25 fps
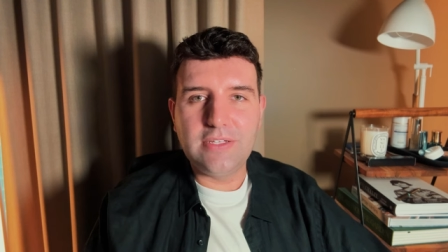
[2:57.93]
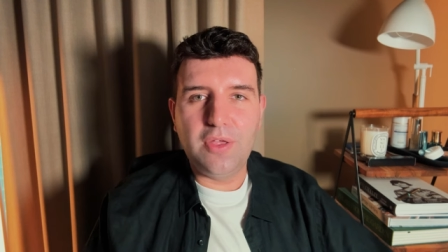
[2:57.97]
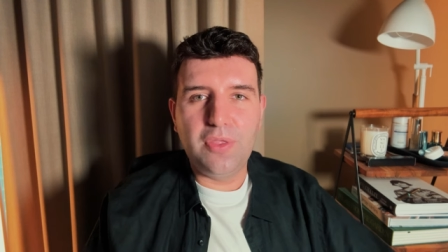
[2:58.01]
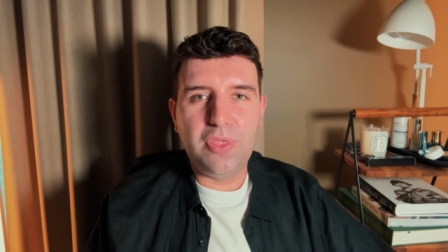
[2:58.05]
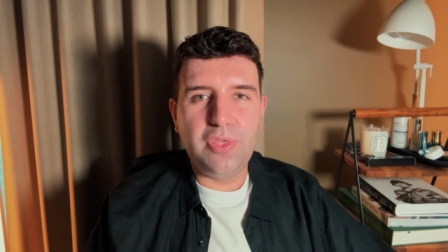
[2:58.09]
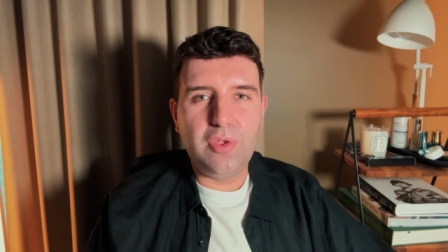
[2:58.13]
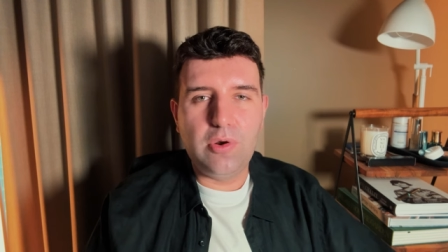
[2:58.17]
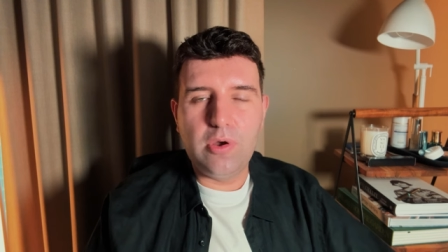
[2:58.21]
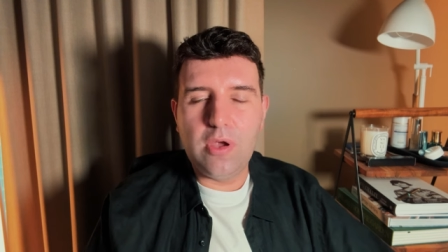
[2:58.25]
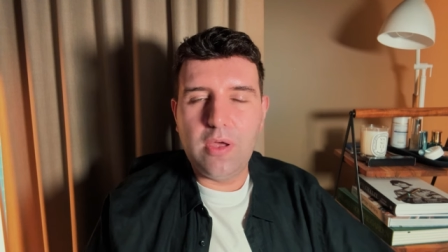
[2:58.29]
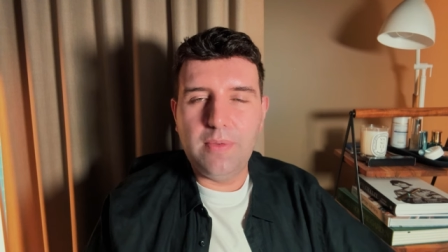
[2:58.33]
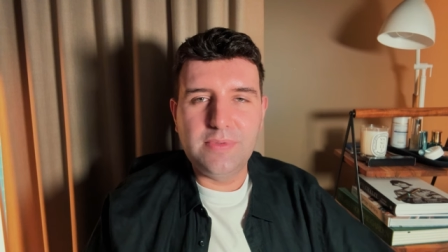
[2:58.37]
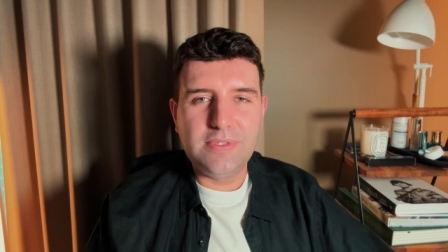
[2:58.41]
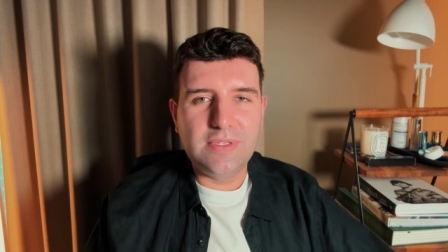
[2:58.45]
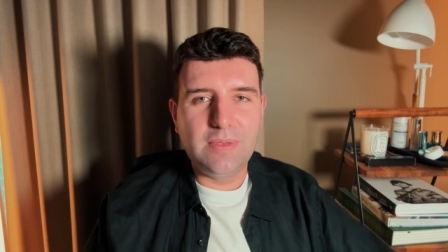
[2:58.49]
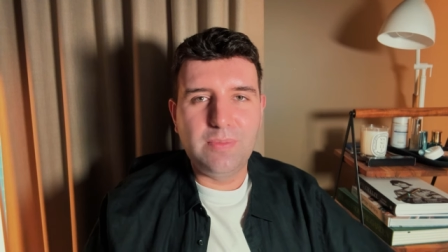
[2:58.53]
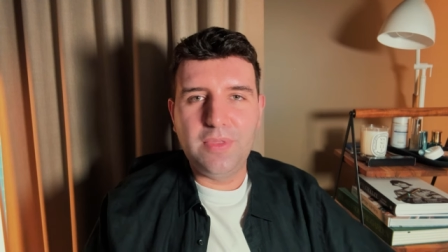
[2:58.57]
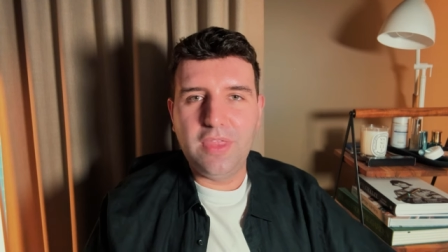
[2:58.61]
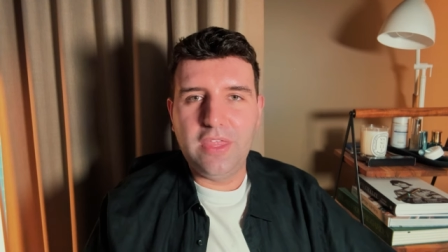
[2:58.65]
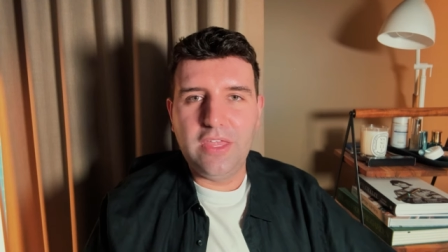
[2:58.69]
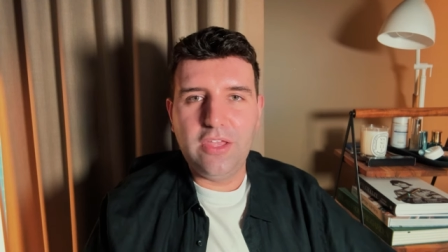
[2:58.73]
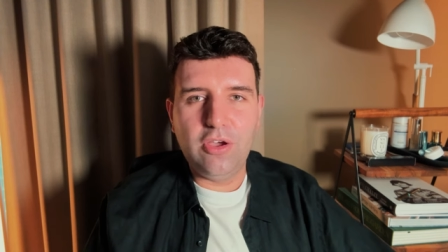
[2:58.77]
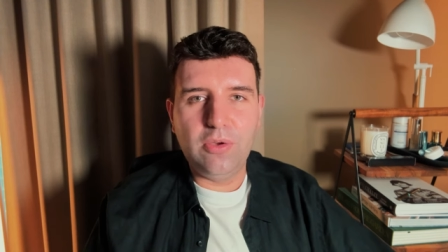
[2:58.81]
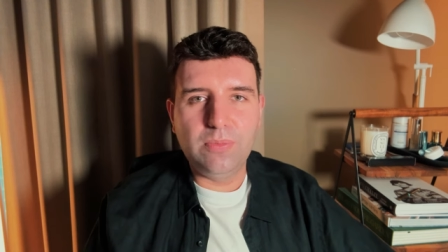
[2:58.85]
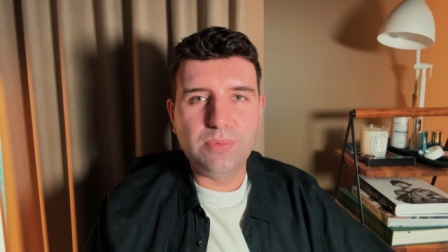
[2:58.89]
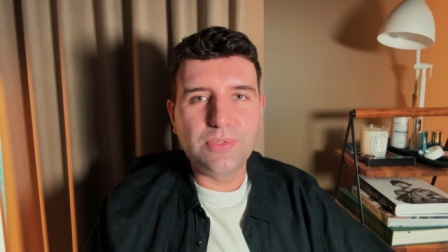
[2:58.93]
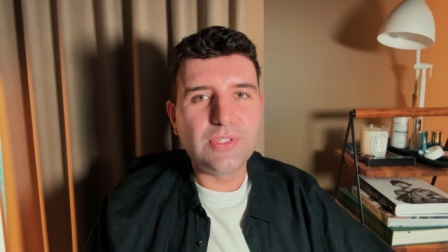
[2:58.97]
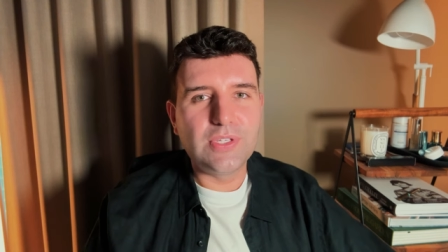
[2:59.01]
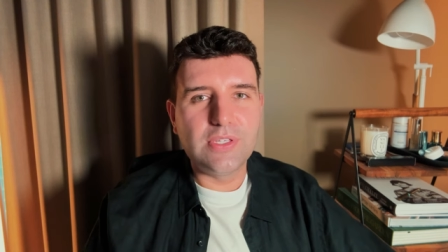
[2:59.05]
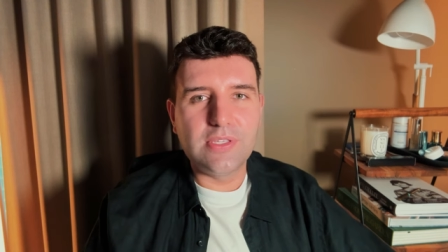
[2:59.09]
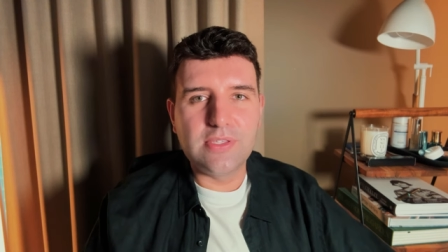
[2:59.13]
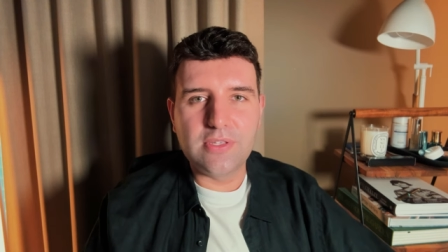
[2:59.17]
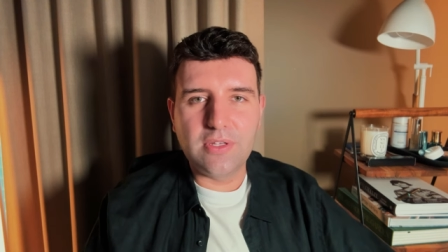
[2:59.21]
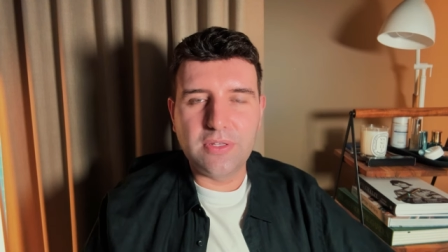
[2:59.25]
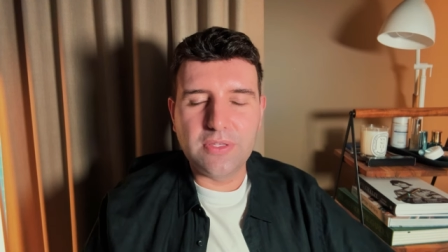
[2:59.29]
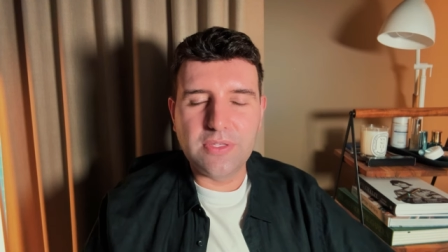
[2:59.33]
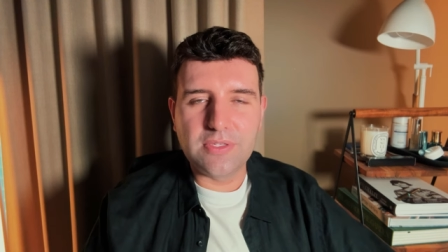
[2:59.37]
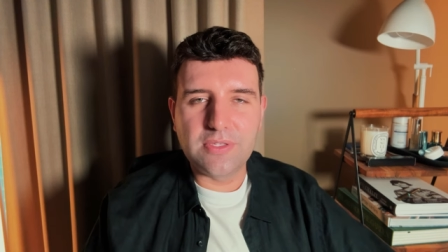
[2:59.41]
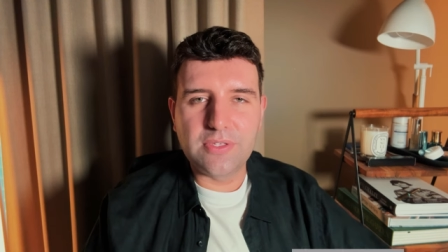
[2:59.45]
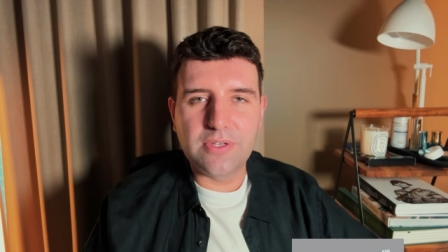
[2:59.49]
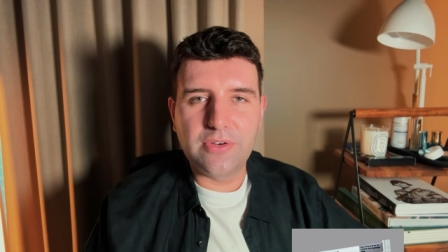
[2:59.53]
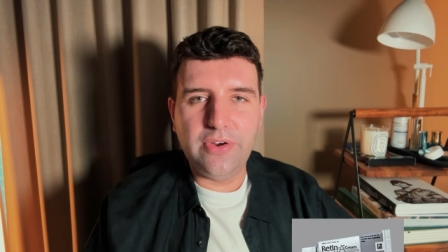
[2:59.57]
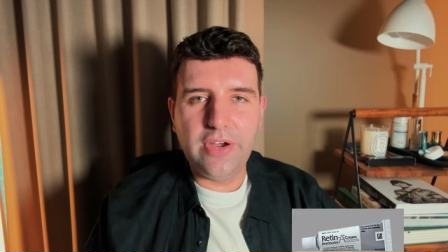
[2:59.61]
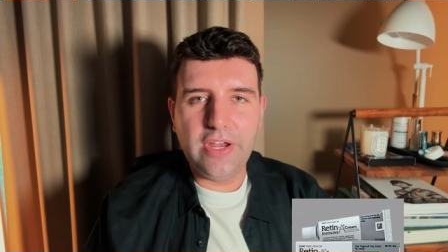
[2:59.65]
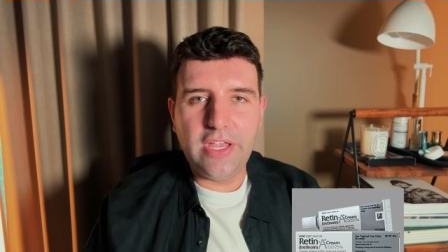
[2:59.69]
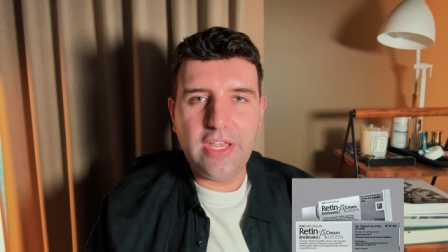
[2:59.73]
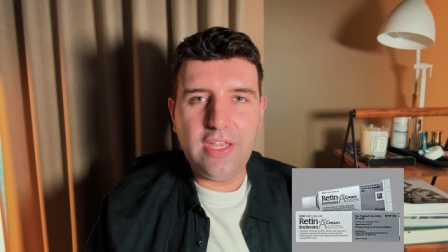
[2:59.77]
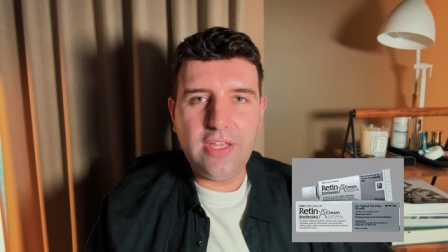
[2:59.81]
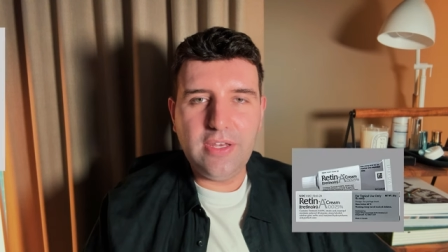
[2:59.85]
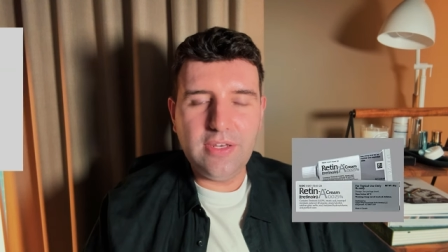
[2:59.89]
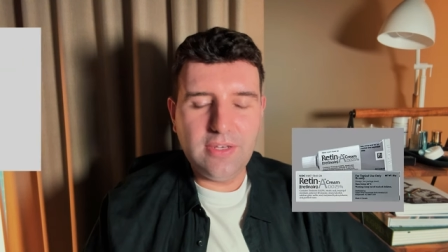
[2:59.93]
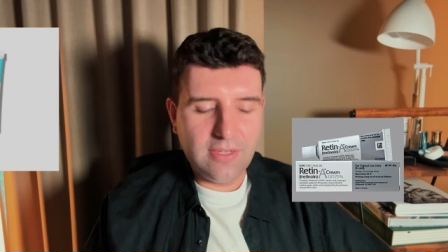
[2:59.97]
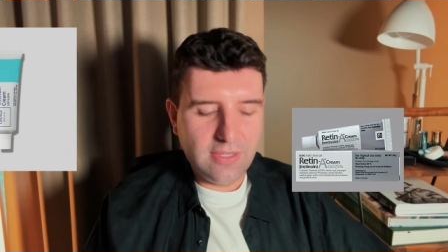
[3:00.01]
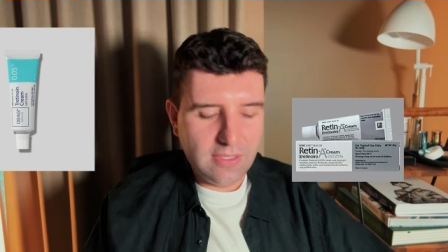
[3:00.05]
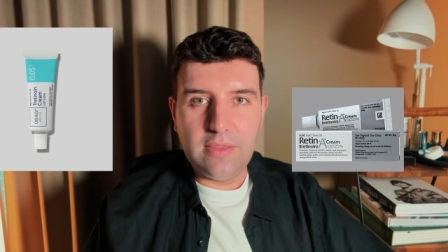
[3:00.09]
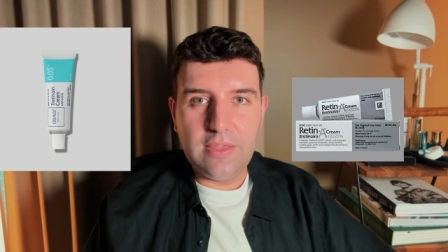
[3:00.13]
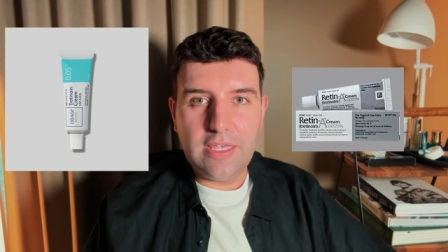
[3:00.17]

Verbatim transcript: I'll throw up some of the options on screen.